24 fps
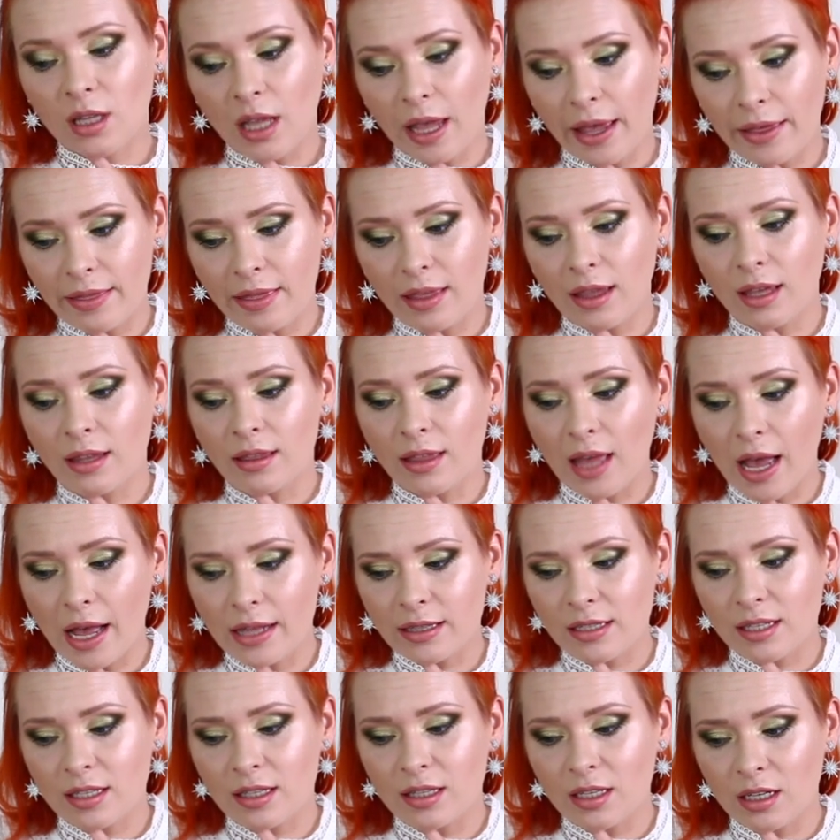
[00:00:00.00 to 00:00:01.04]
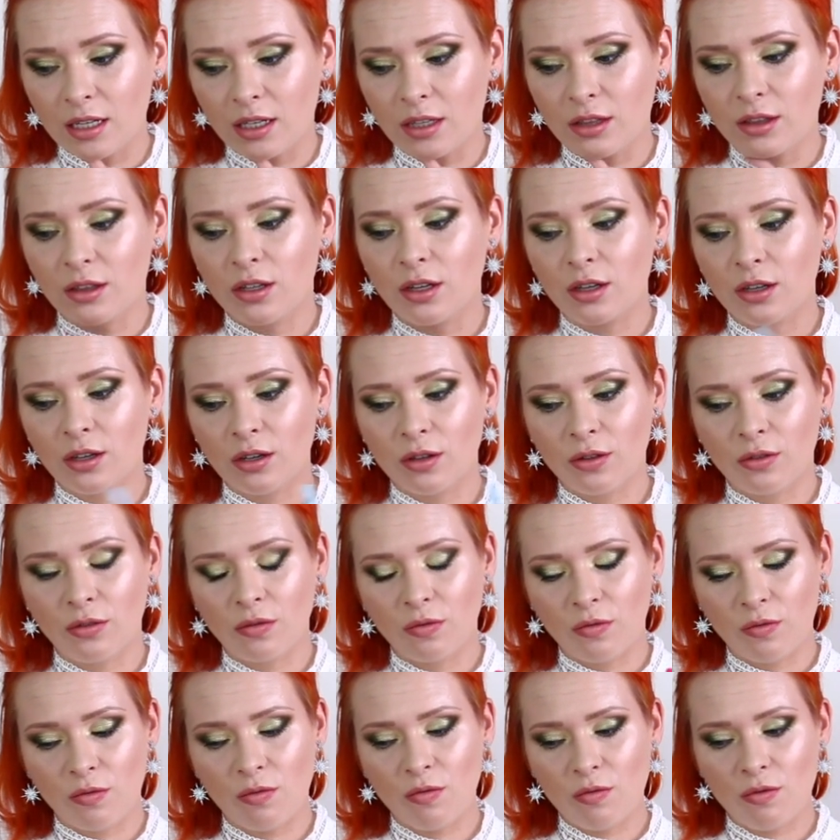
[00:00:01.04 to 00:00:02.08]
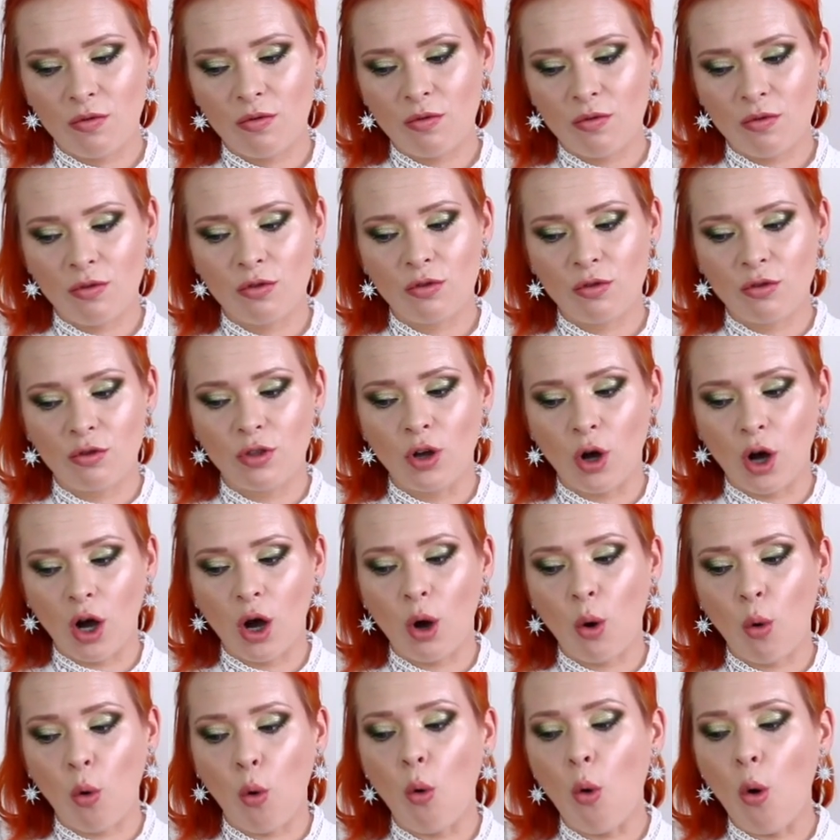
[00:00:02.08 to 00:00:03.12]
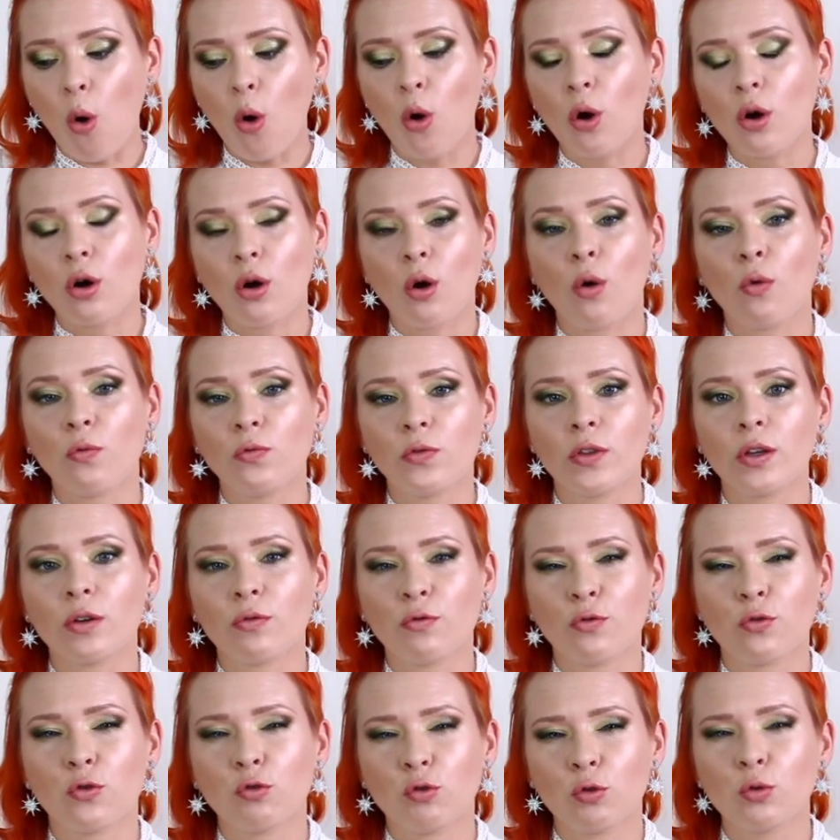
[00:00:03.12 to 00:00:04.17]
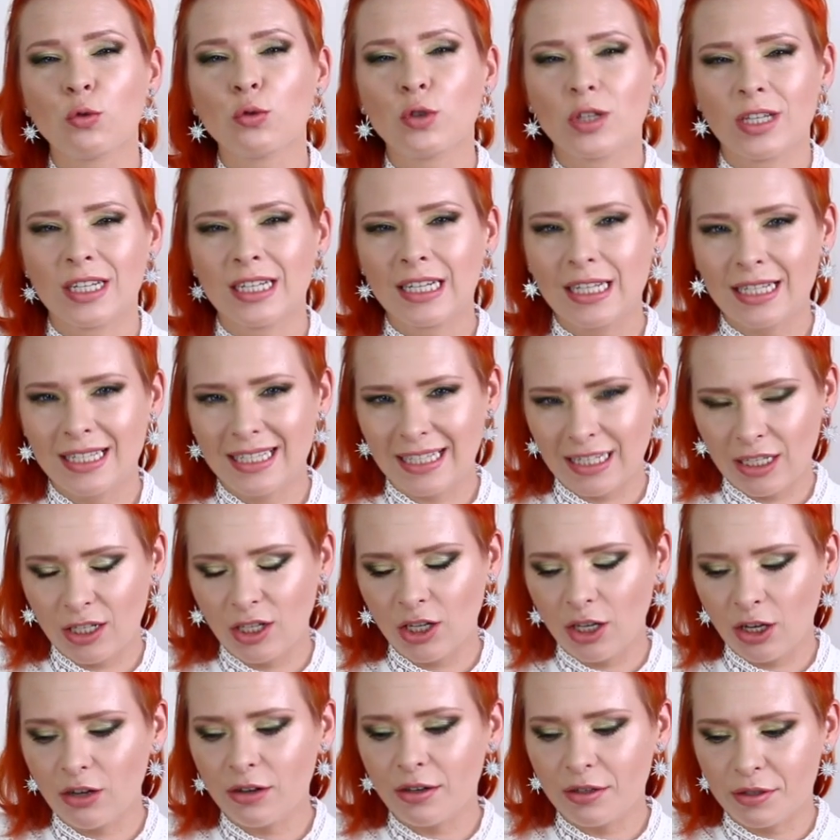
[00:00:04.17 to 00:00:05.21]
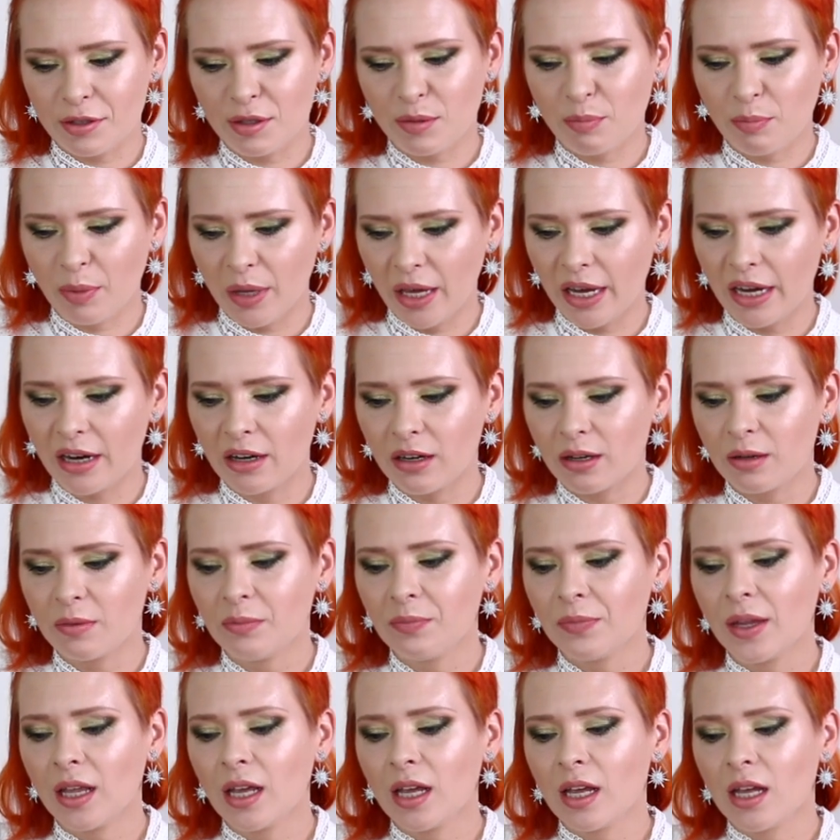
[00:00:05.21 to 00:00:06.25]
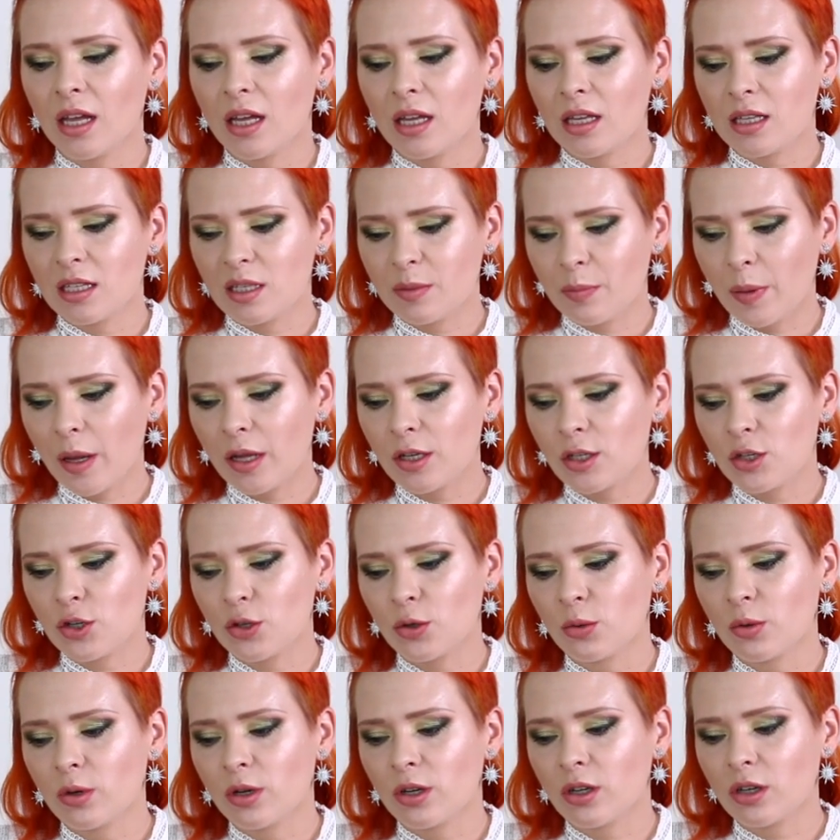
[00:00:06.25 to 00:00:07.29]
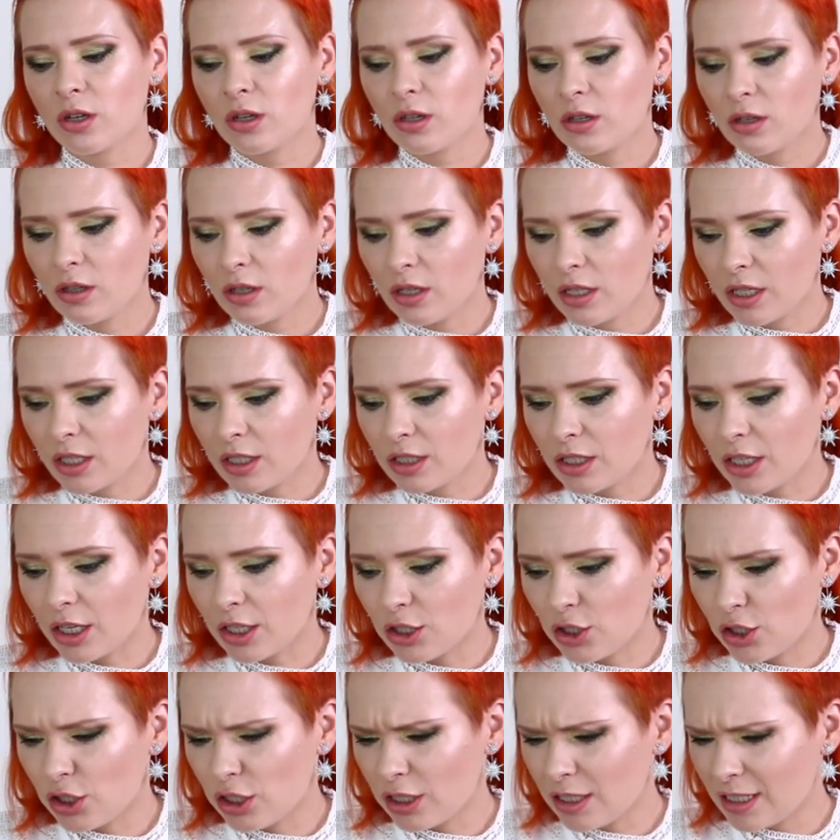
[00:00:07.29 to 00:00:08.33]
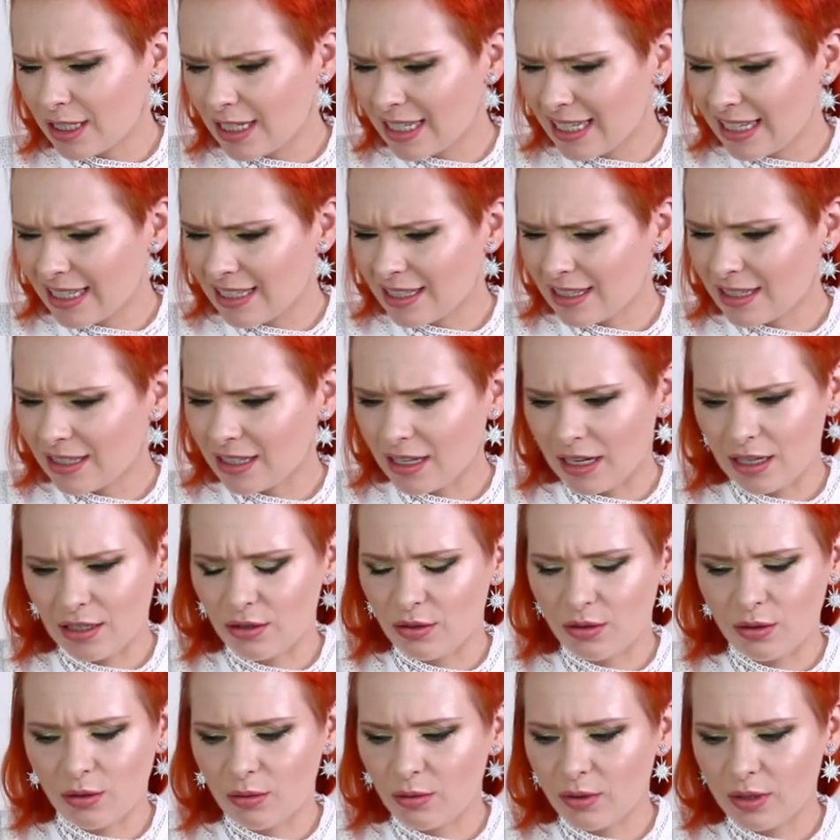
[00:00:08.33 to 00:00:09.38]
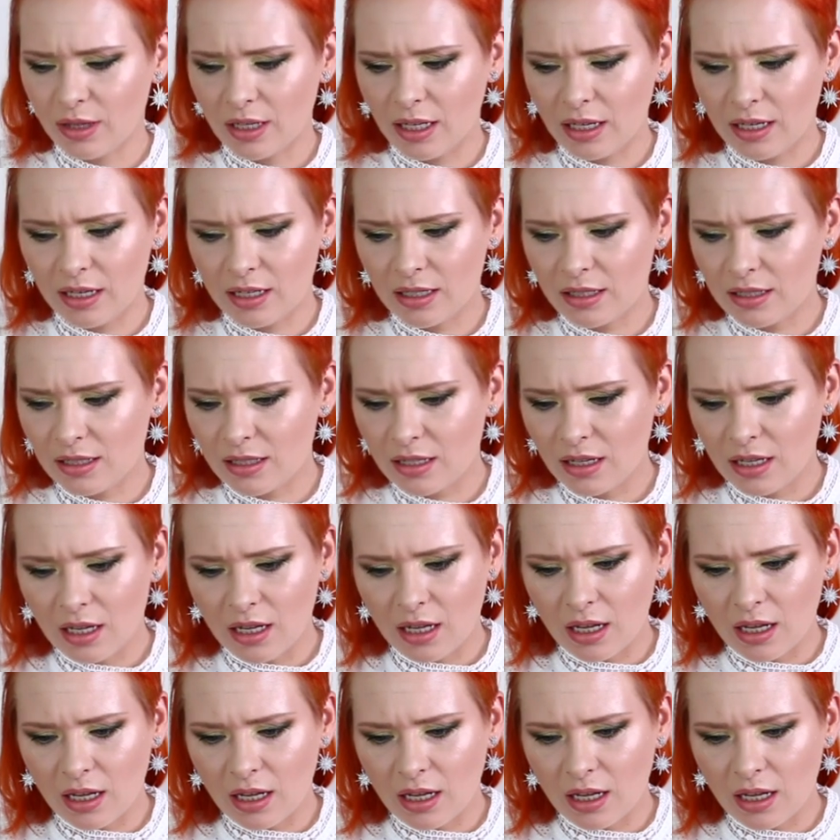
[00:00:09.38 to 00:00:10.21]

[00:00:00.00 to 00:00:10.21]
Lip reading: I think that's the core of the fruitiness in here, it's pear. Spanned sugar, tajitis, I don't know what that is.